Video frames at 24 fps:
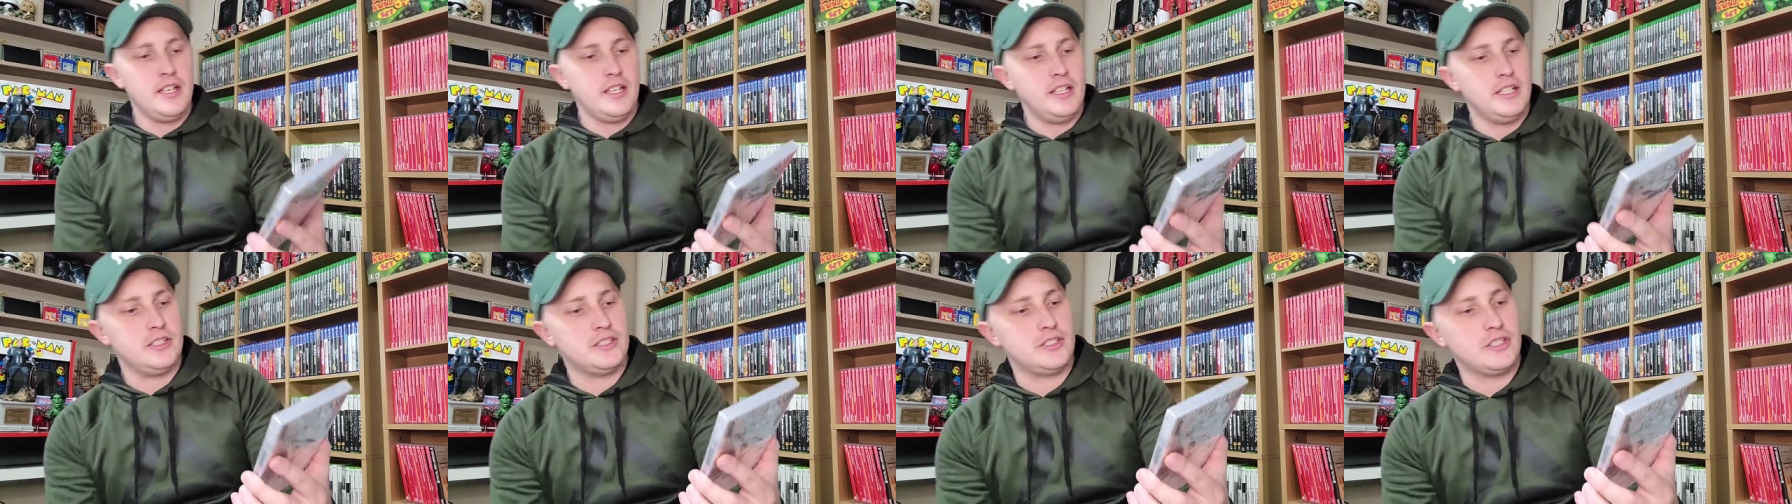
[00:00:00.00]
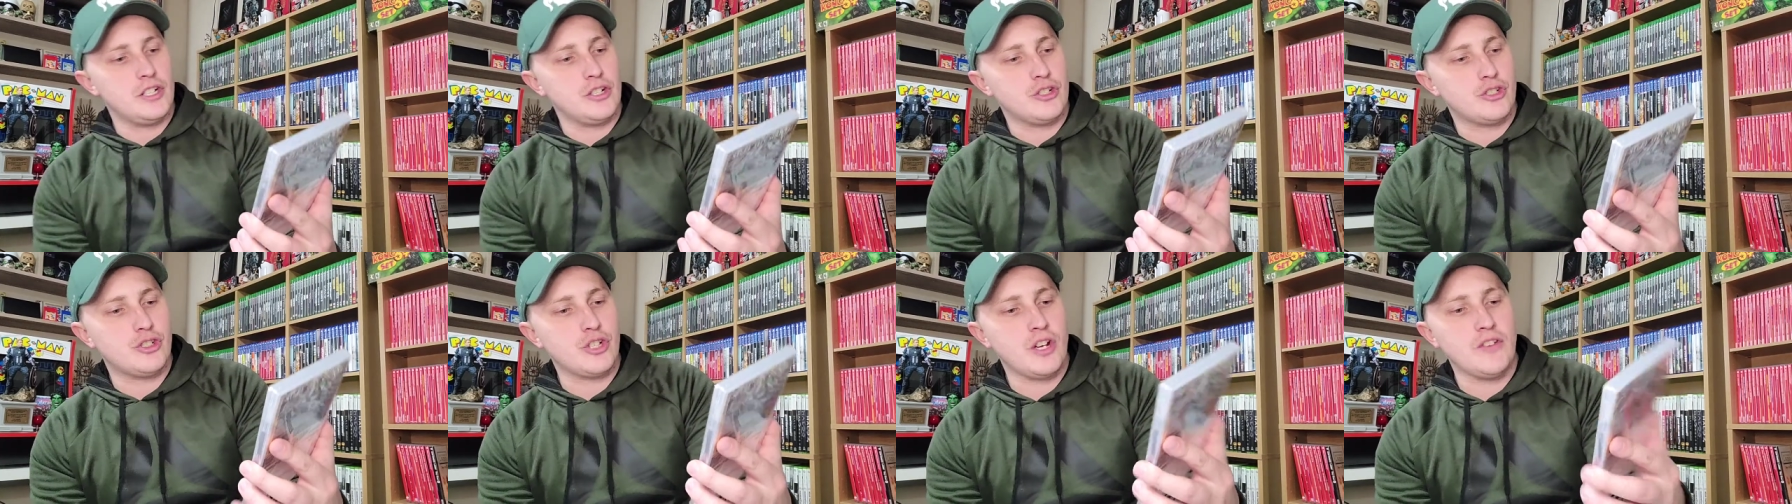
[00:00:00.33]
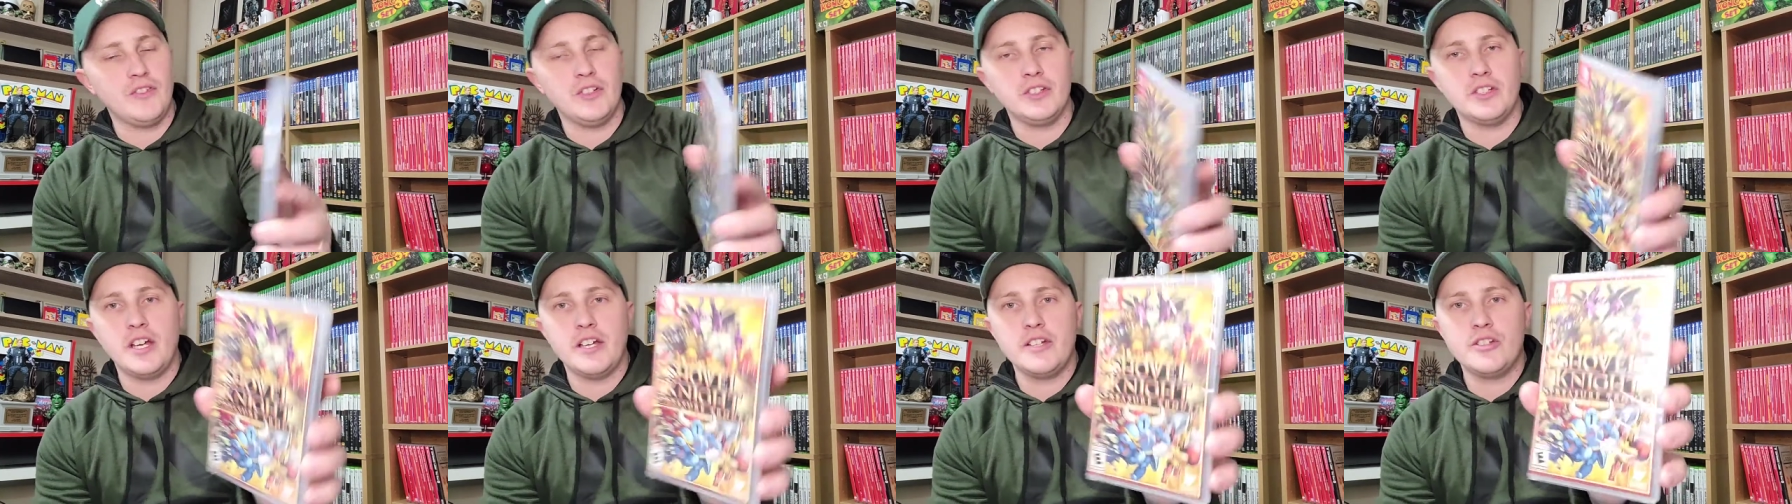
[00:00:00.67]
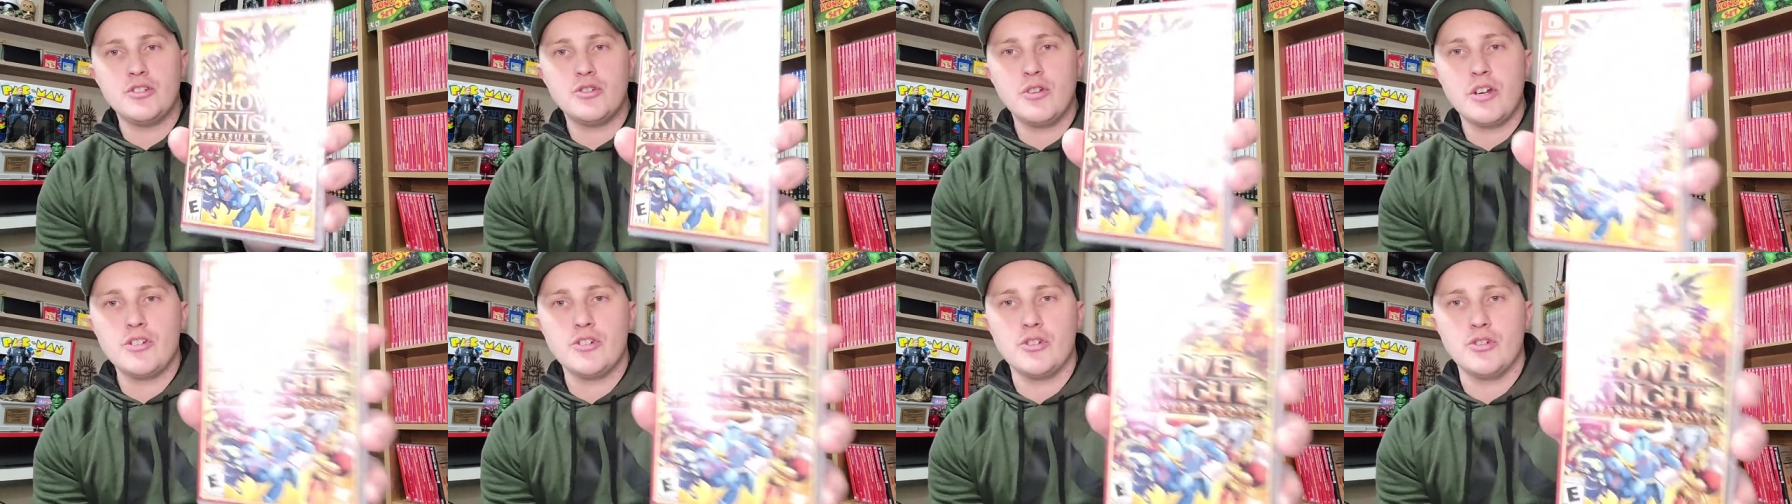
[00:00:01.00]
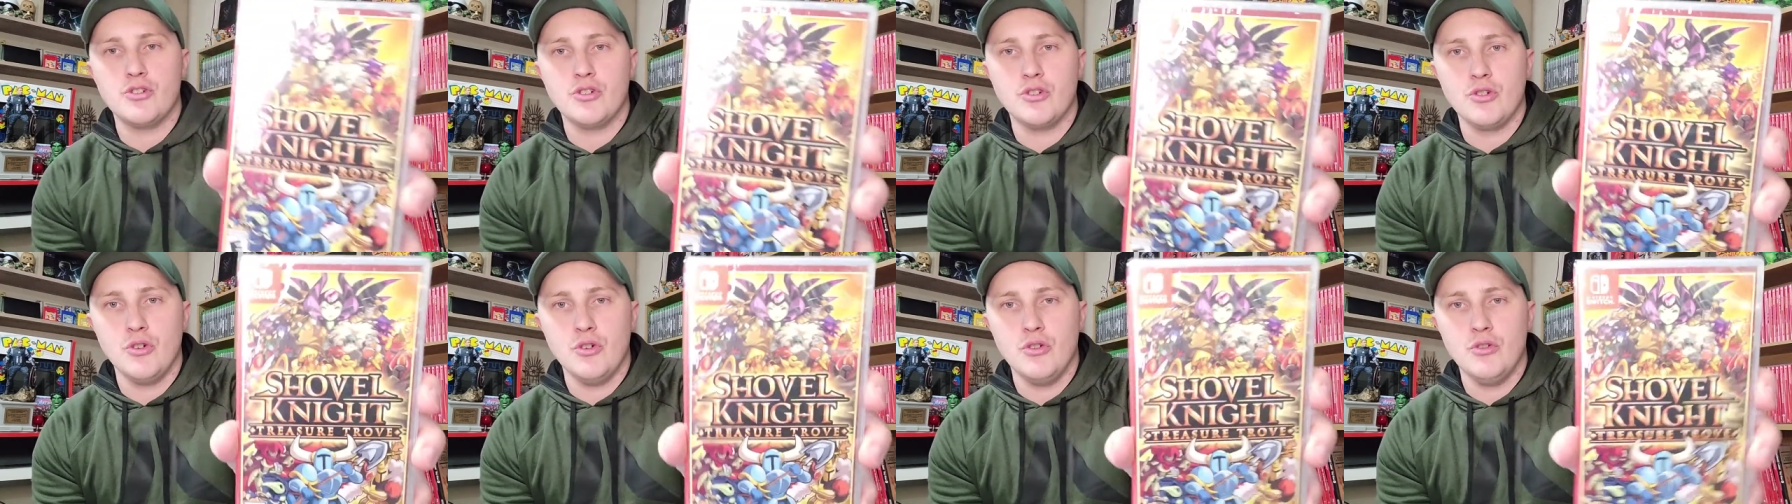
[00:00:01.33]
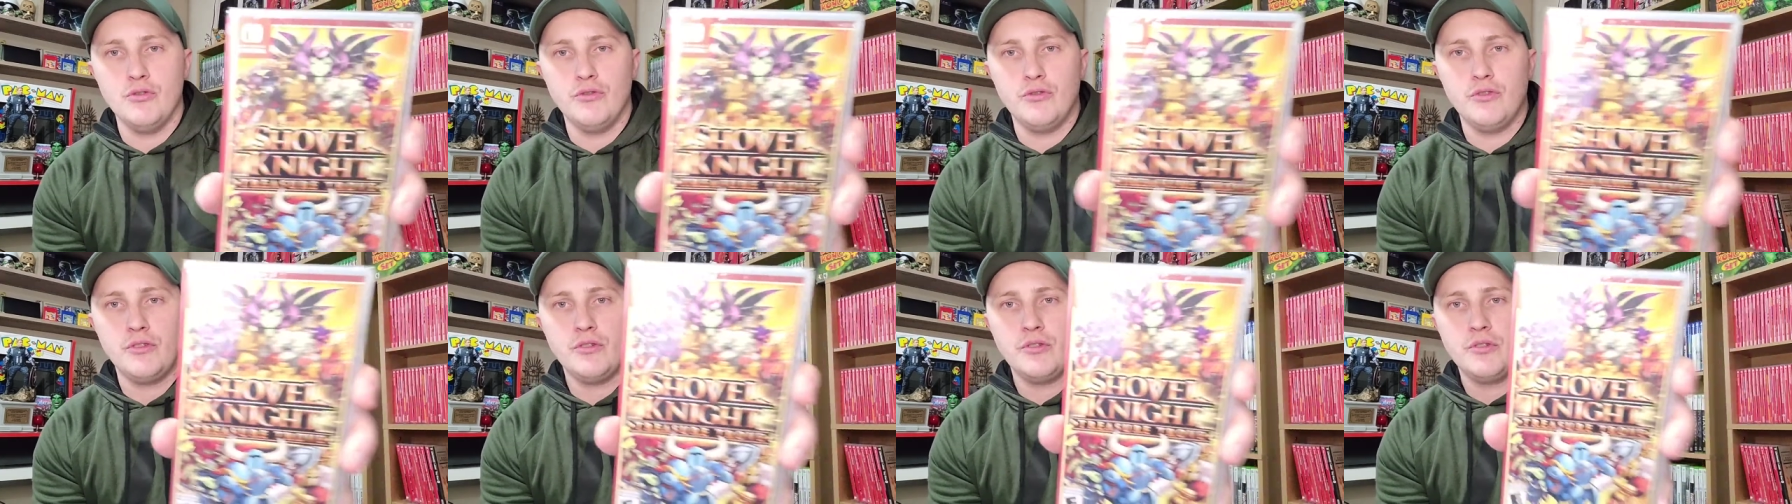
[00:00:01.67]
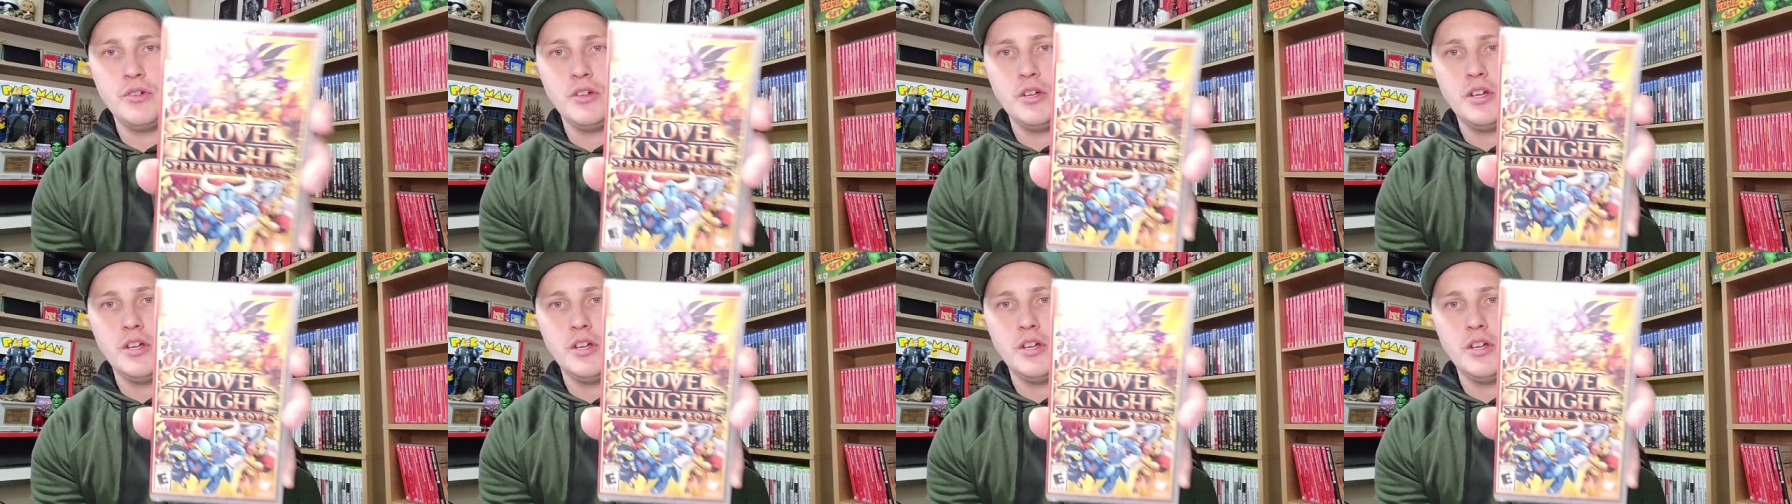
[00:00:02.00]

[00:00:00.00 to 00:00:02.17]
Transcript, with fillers: is uh, Shovel Knight Treasure Trove.